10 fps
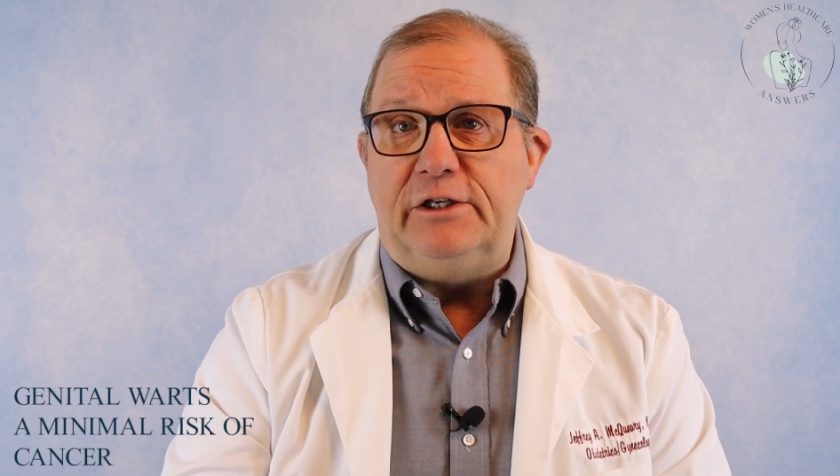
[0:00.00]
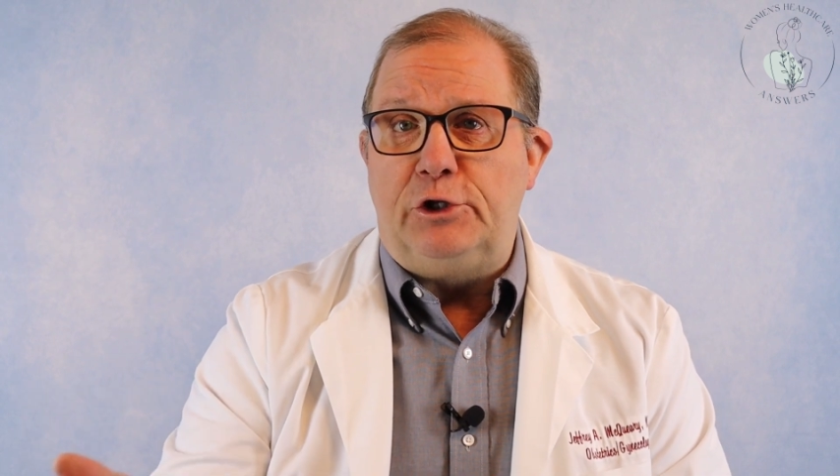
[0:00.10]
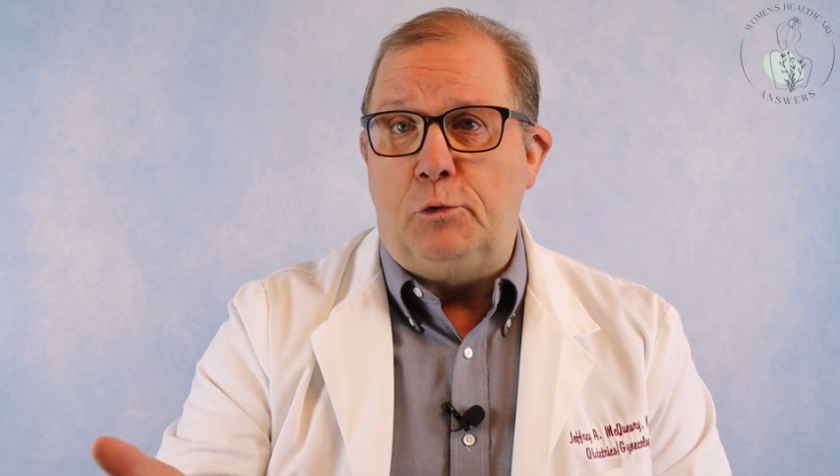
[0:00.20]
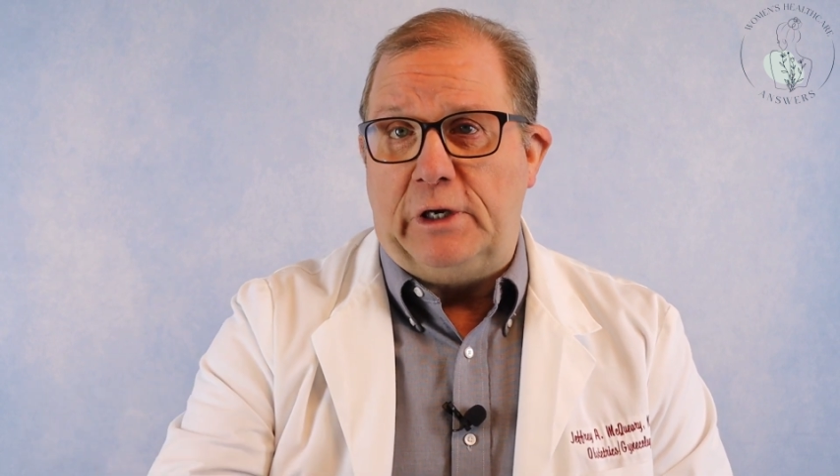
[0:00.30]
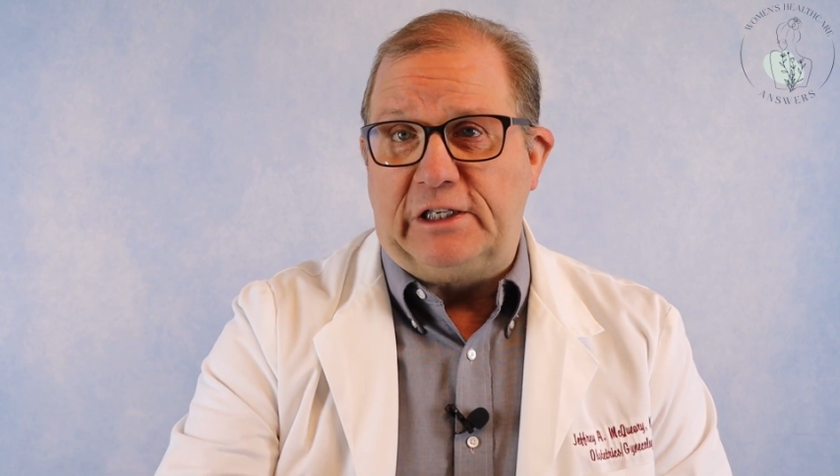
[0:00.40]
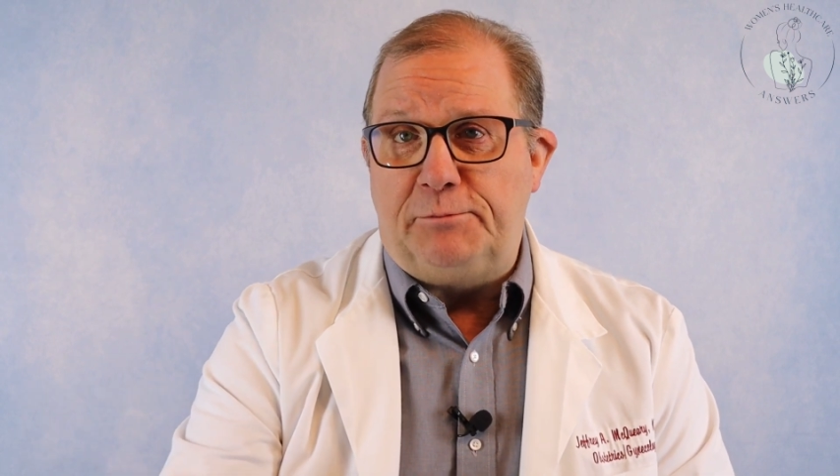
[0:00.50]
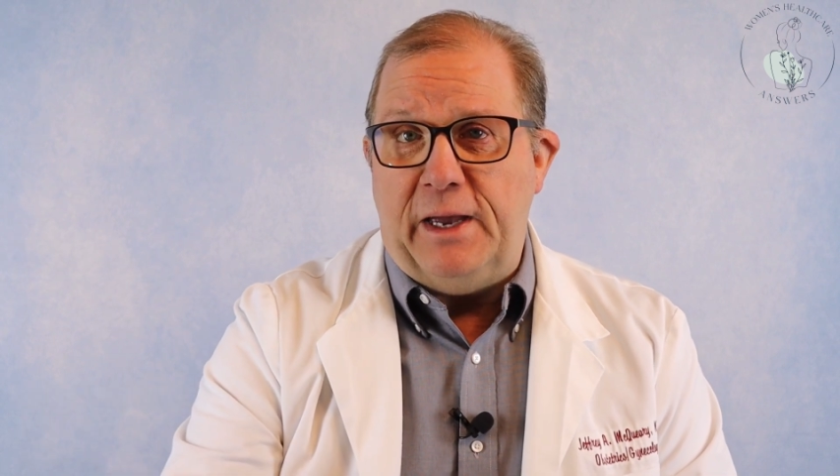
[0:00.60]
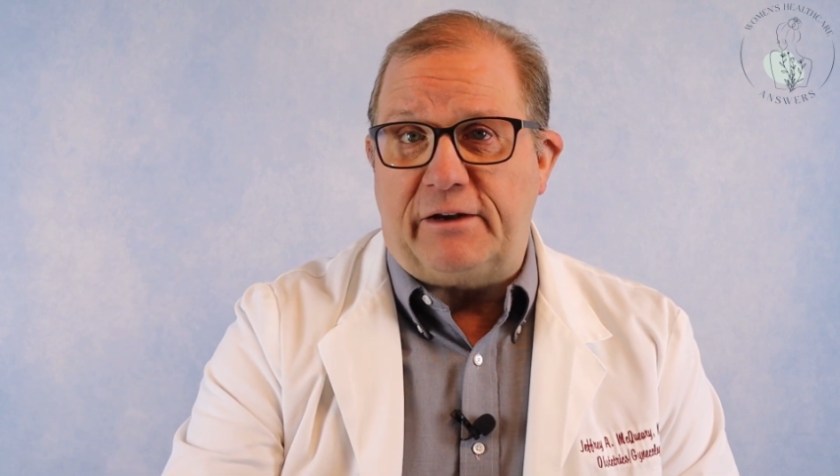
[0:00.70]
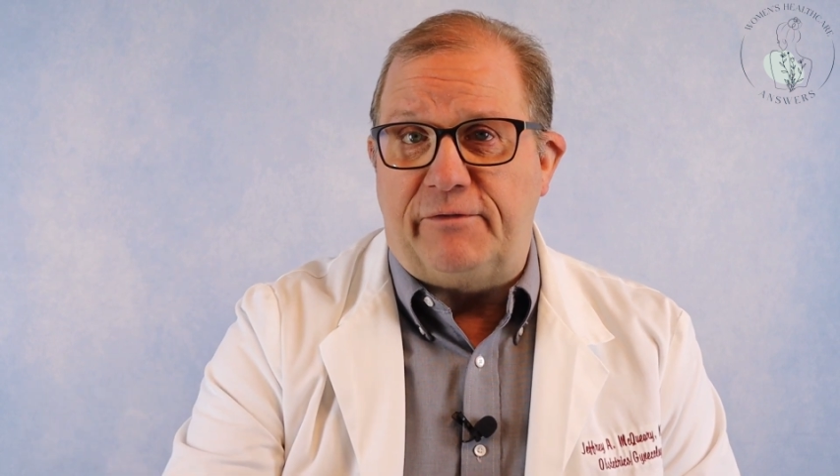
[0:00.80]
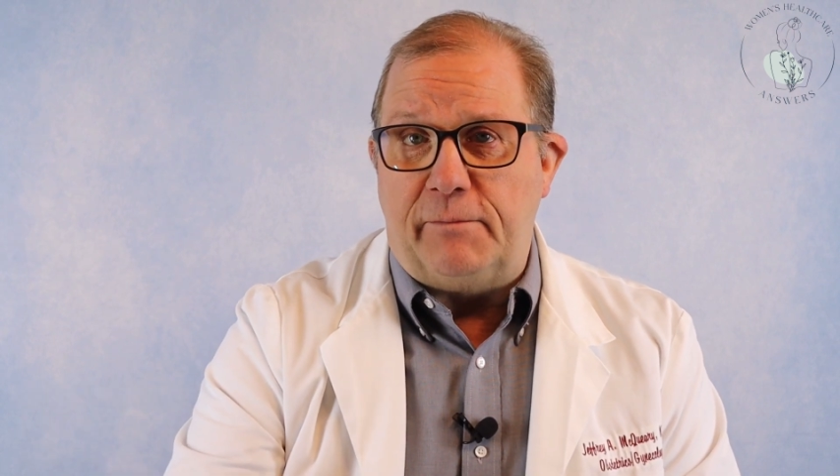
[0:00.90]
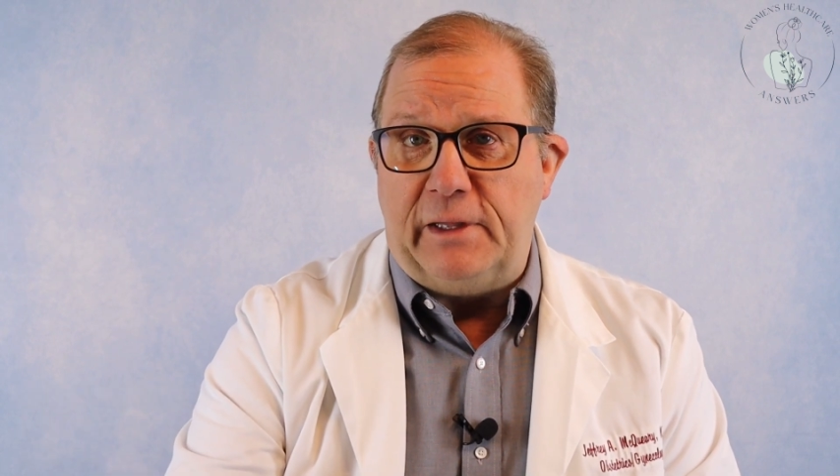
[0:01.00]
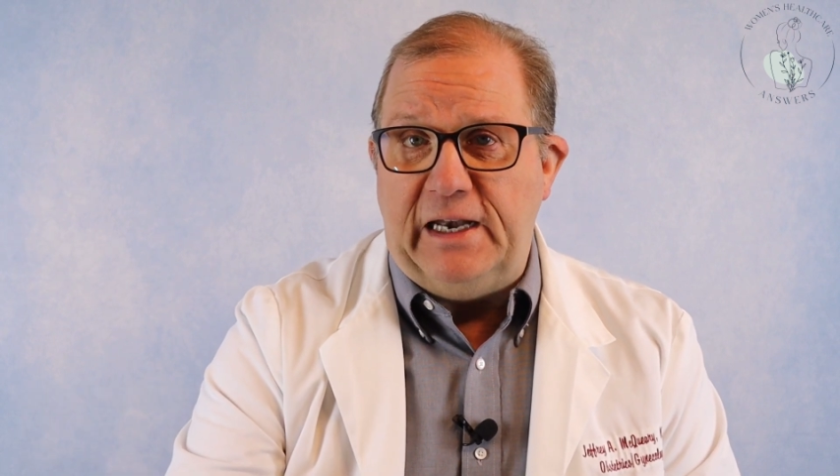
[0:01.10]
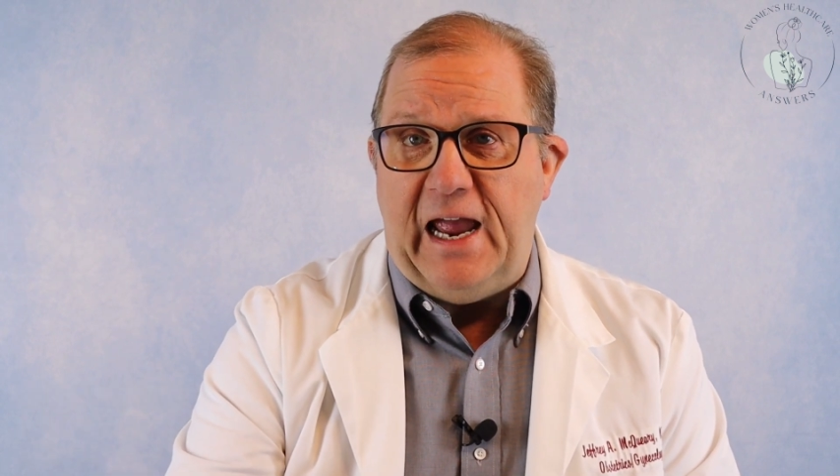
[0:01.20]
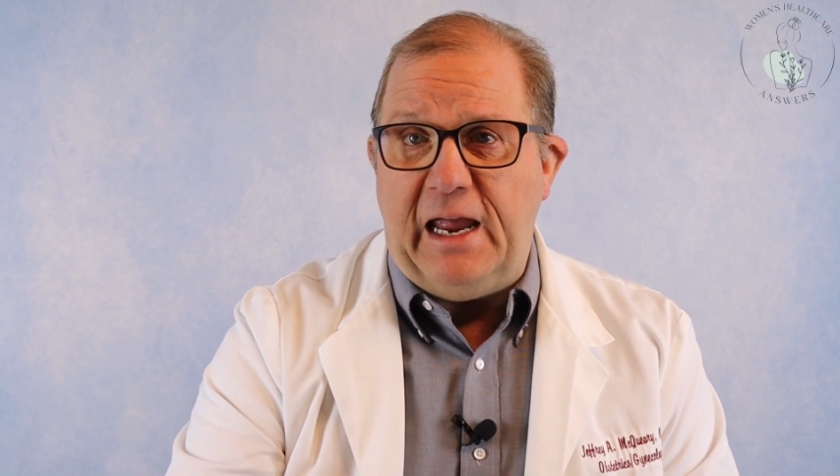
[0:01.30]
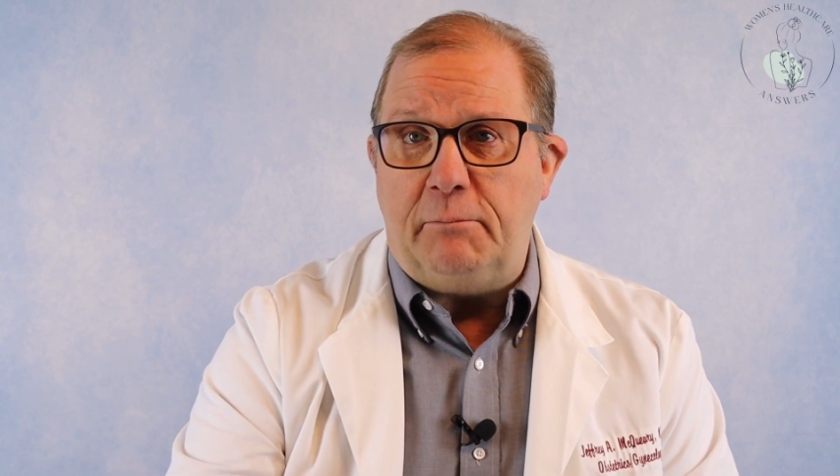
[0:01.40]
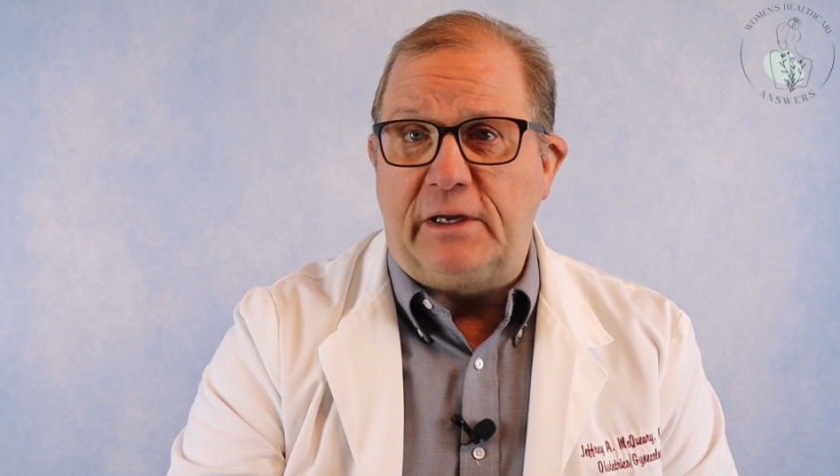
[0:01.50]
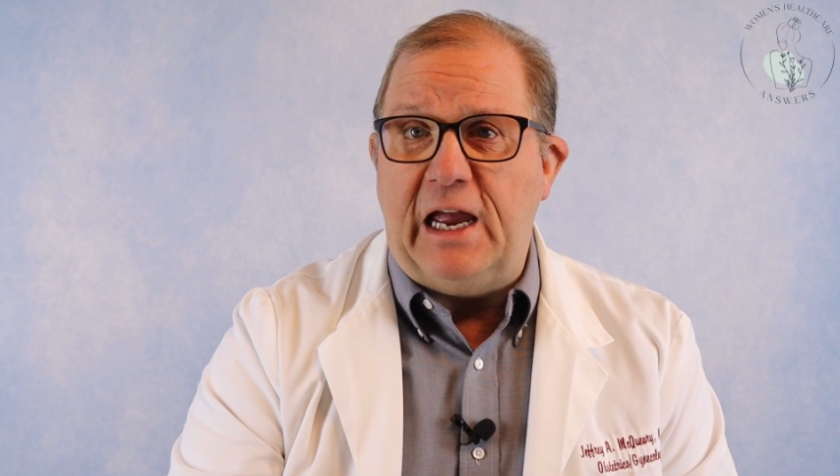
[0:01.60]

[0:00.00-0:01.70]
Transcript: as you would expect from the name,